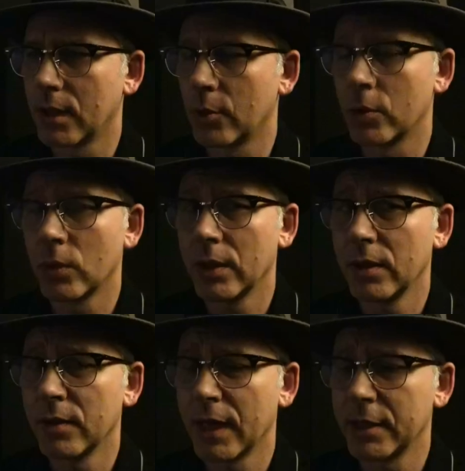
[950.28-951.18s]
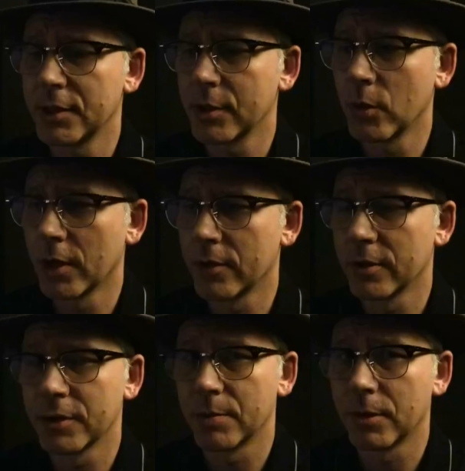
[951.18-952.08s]
I would really like to see one of
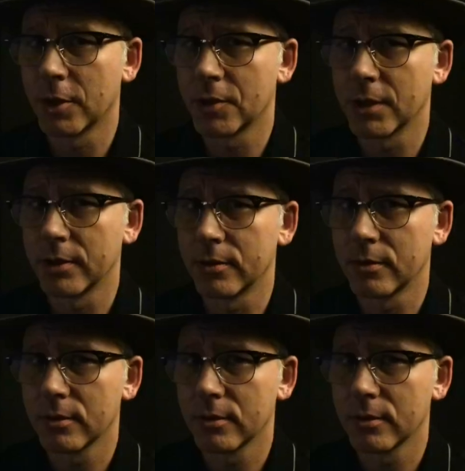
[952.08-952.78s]
those in person.